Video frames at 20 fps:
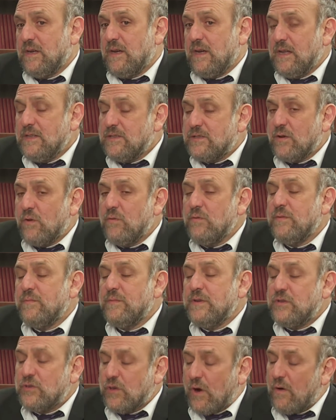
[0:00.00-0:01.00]
And so the
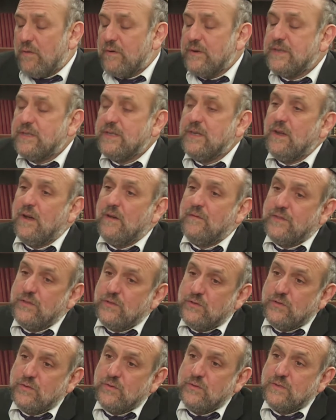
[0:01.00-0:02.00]
majority of the
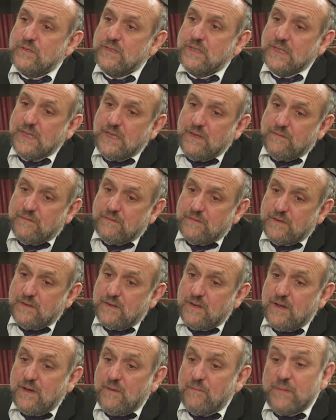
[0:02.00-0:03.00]
Jews leave.
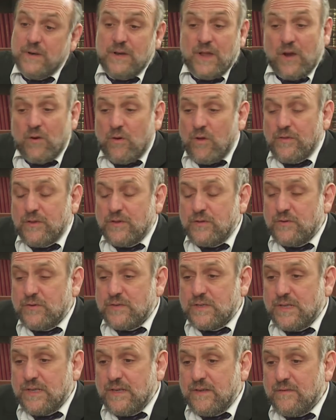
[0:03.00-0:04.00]
But not all the
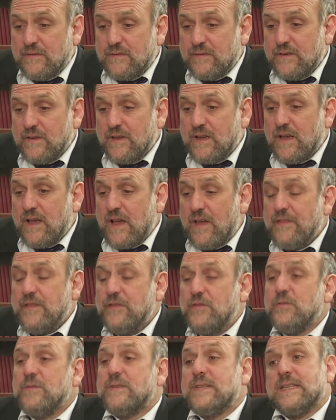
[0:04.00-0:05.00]
Jews leave. And the
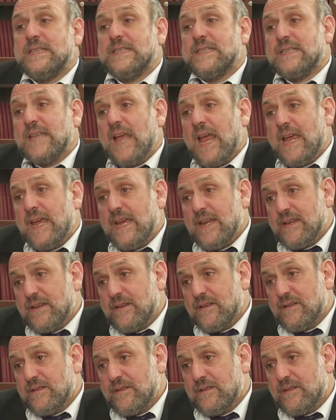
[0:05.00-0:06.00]
Jews that stayed,
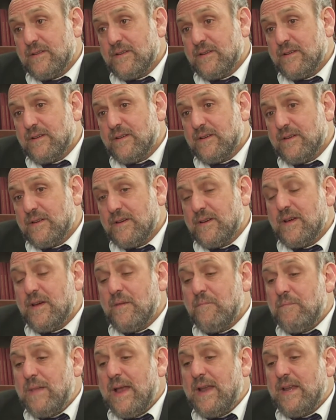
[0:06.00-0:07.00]

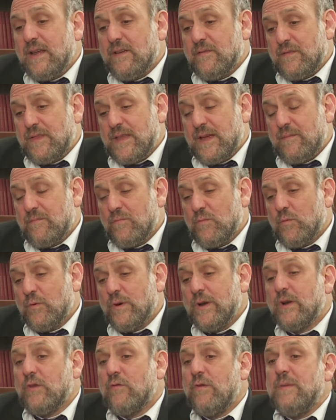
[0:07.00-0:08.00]
many of them were
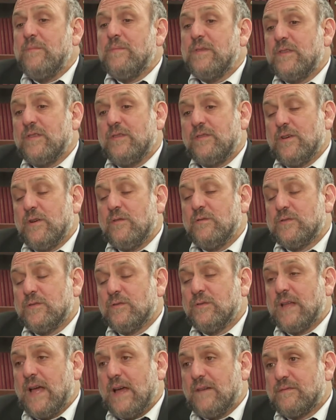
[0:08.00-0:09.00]
in agreement that those who
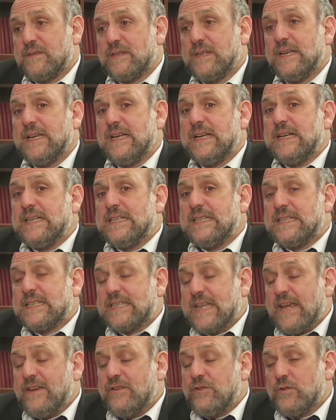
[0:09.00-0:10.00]
left
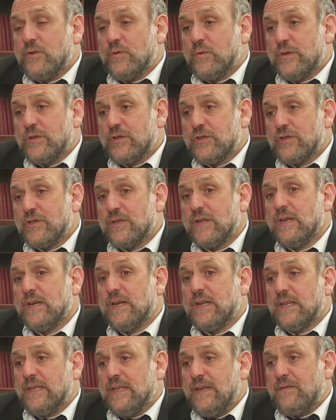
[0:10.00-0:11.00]
stay Jewish,
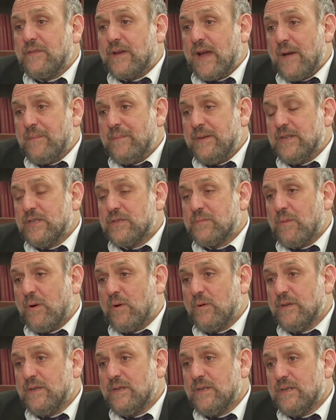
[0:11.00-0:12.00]
leave communist
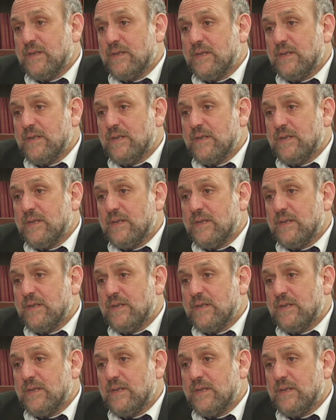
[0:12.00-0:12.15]
Poland.